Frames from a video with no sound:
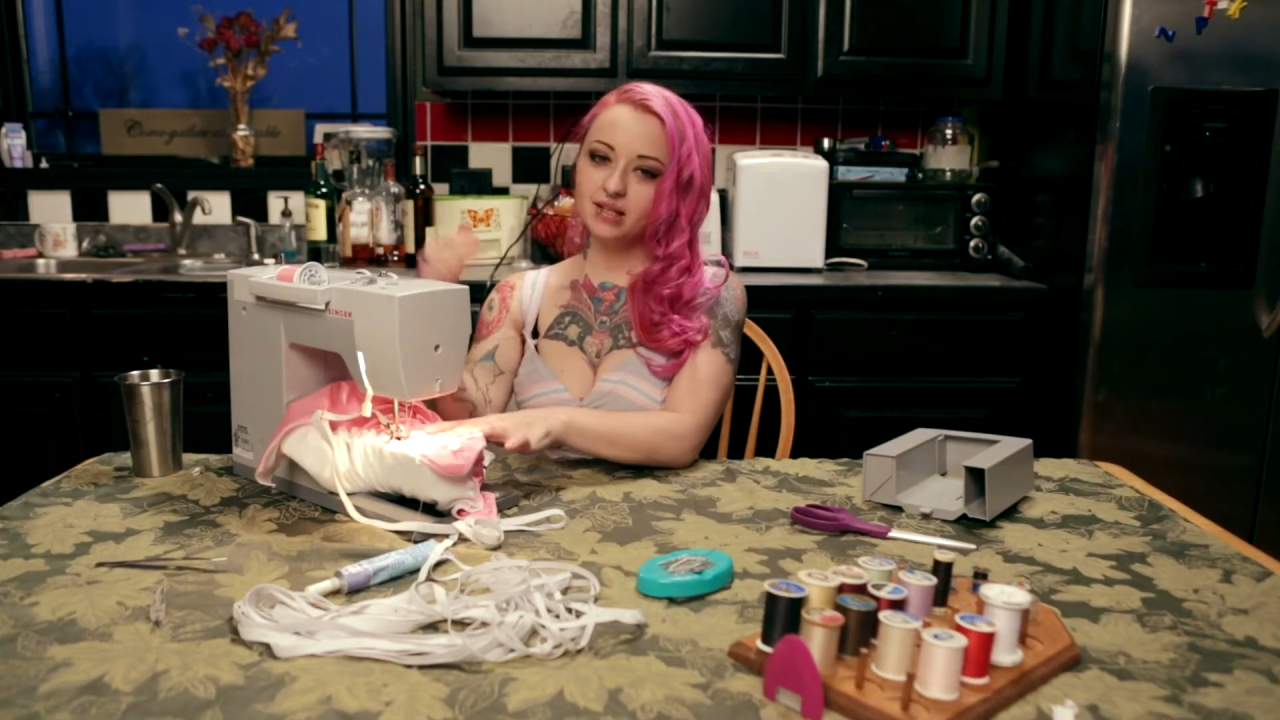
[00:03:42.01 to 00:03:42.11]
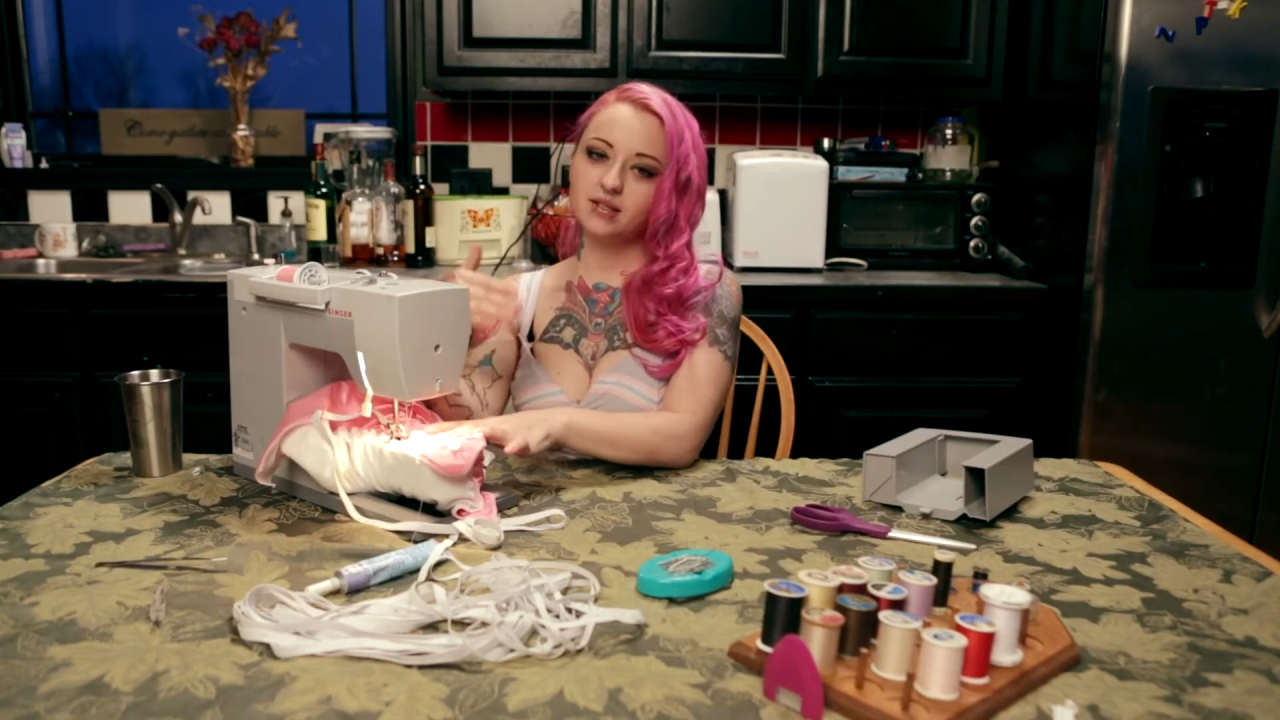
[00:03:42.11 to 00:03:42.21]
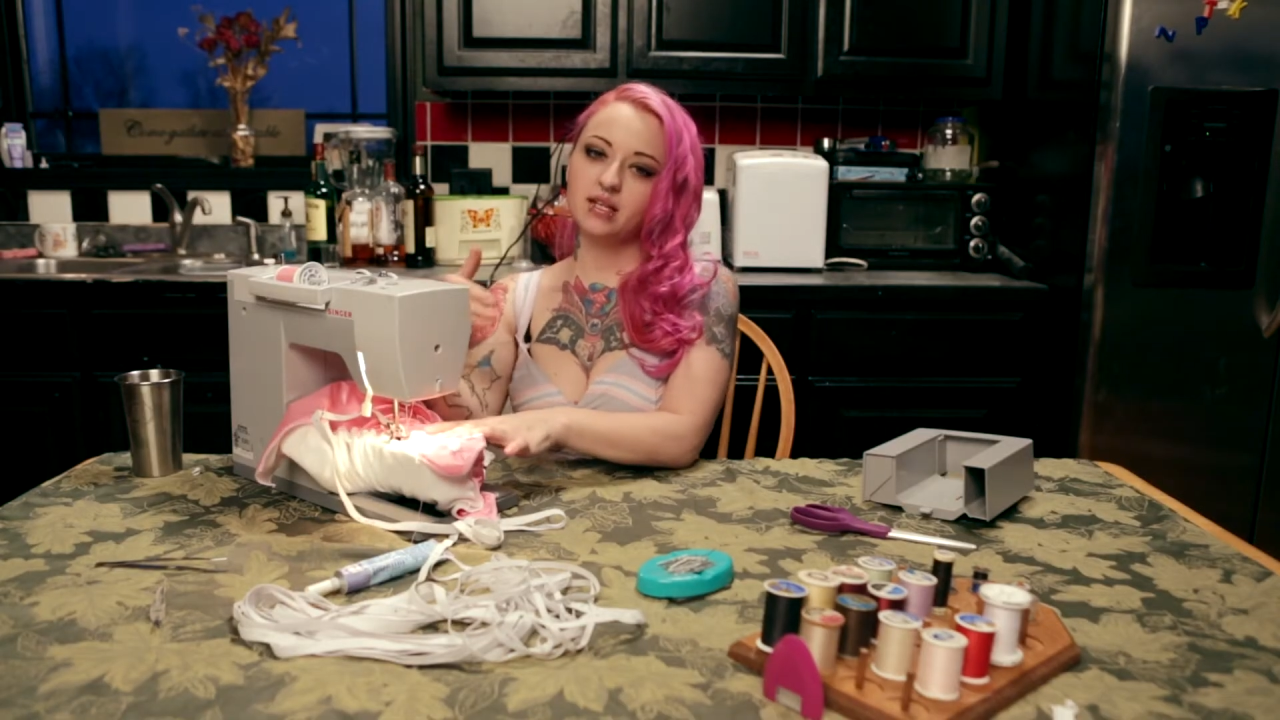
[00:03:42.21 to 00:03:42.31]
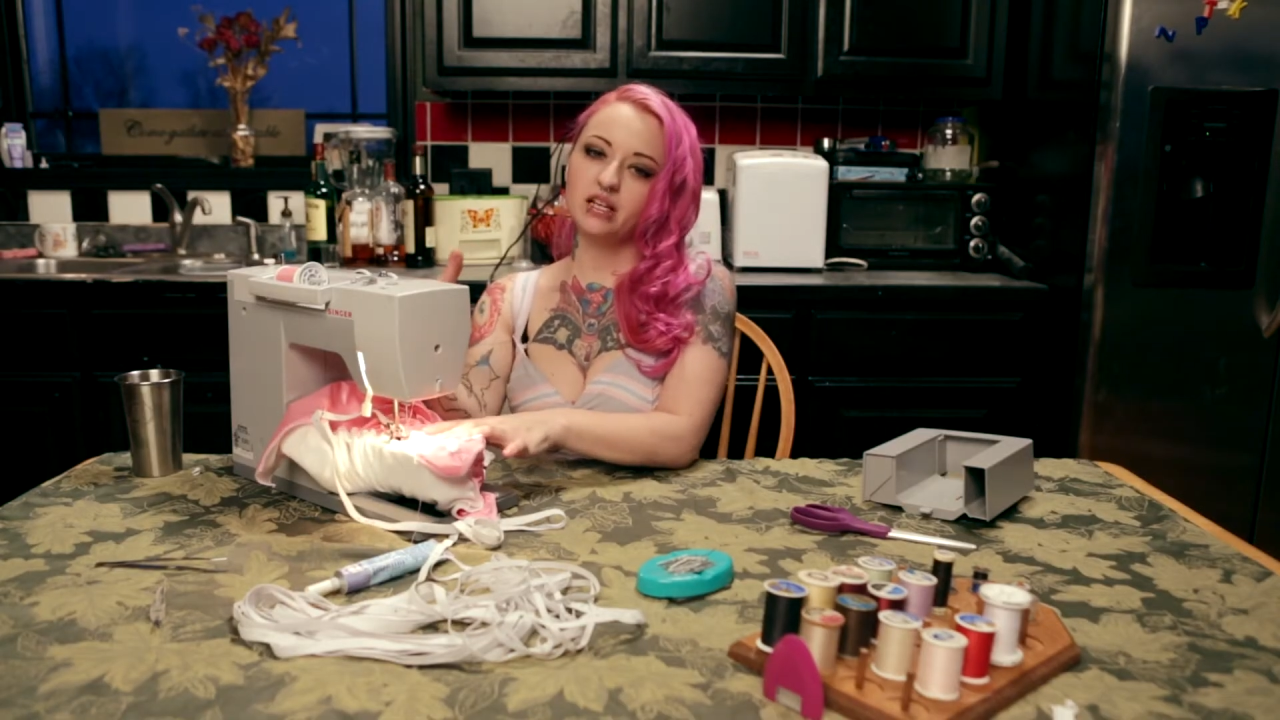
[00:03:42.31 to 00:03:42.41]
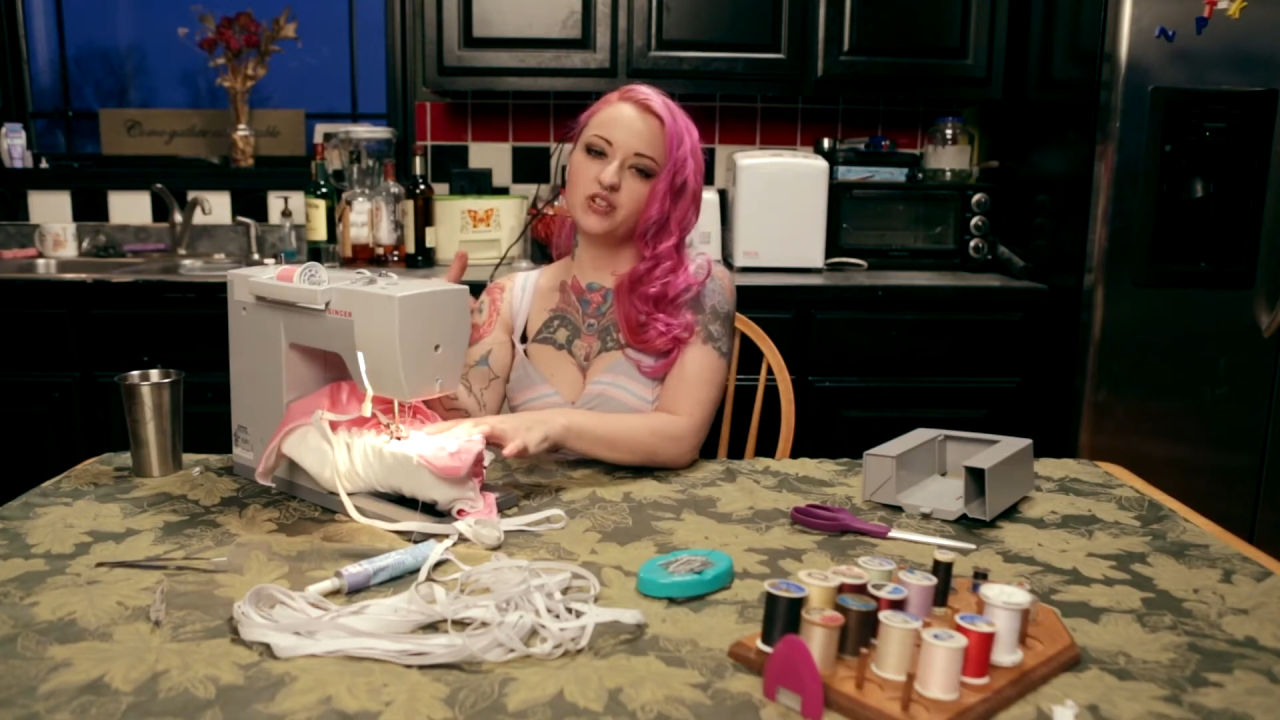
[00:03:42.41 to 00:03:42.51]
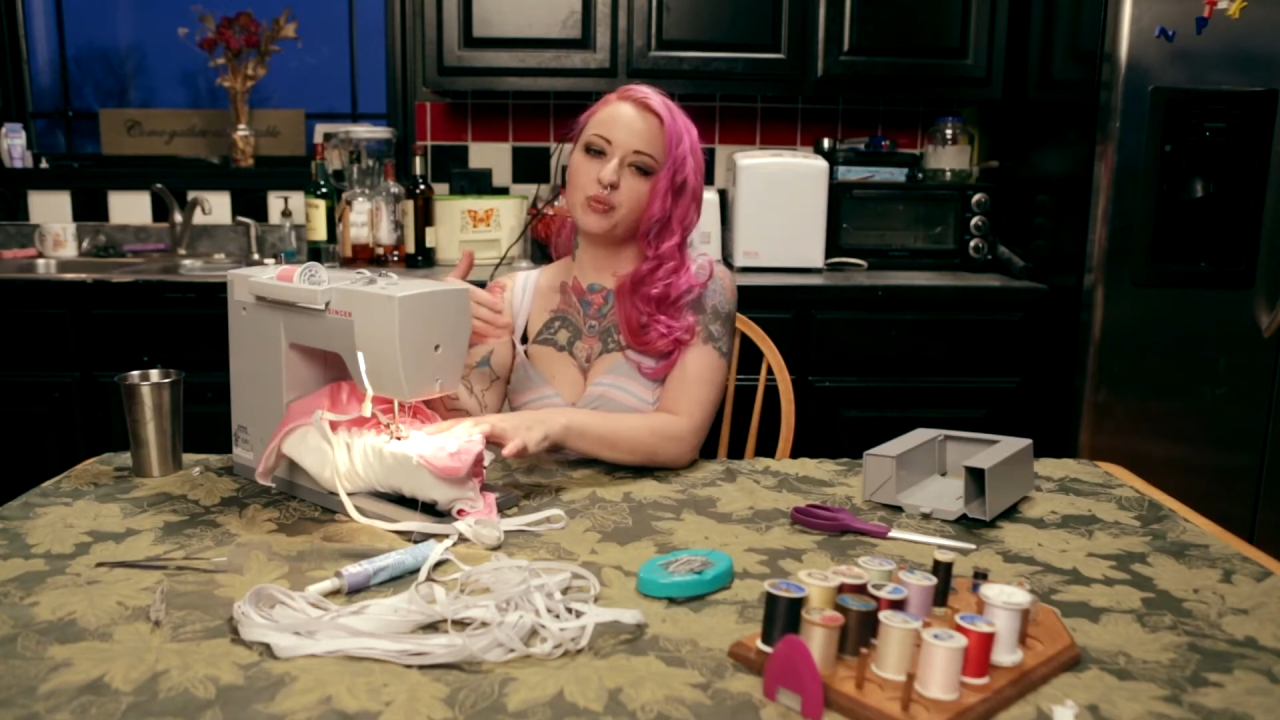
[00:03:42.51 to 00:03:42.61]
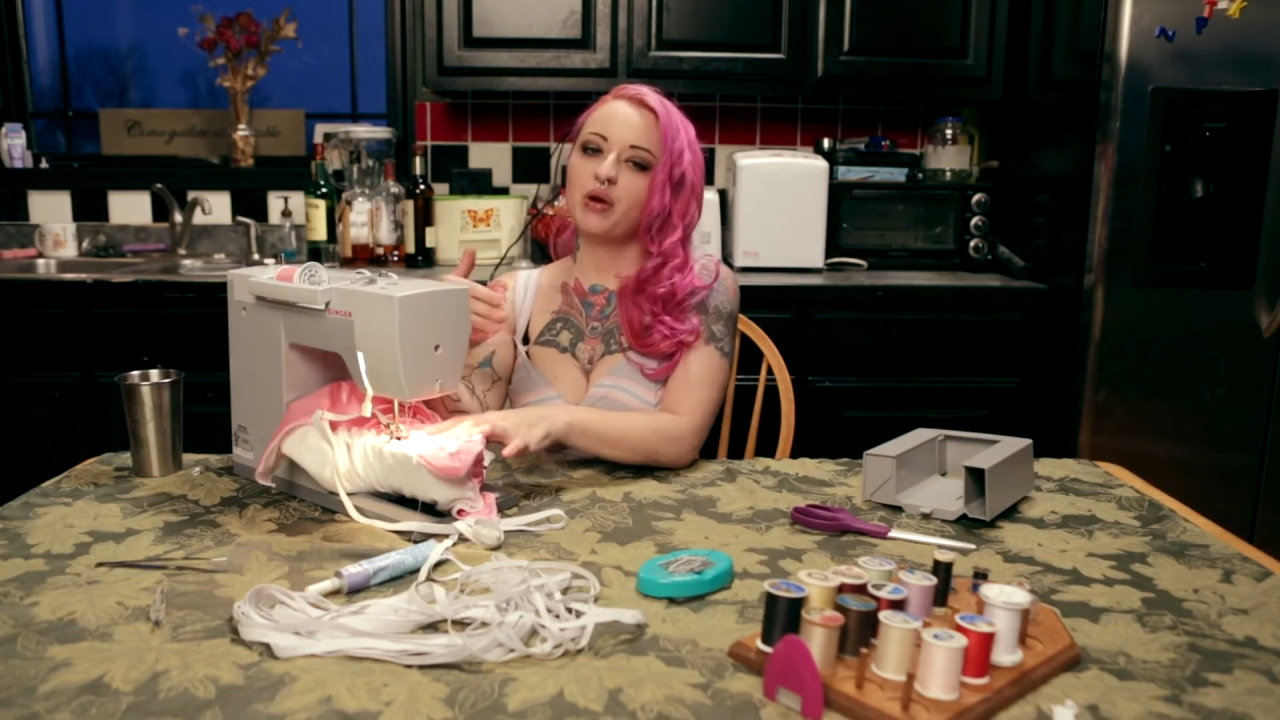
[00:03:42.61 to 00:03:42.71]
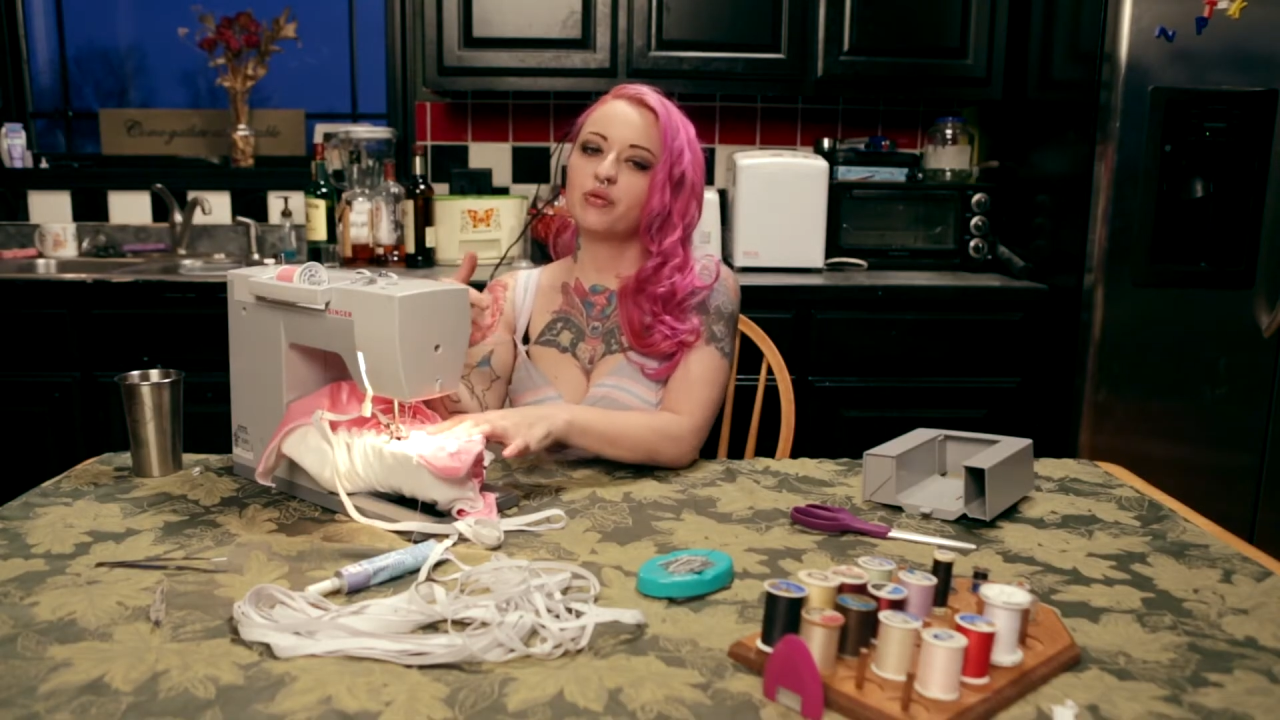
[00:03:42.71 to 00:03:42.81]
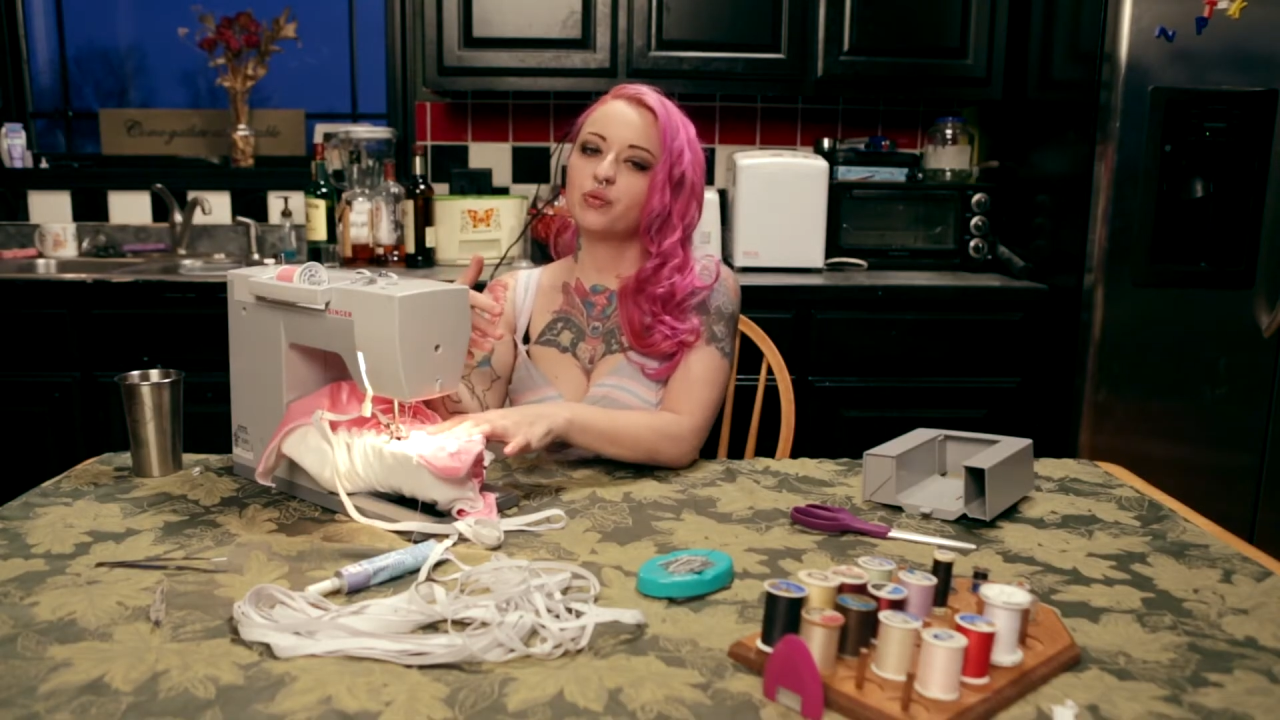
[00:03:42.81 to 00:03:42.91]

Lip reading: stitch about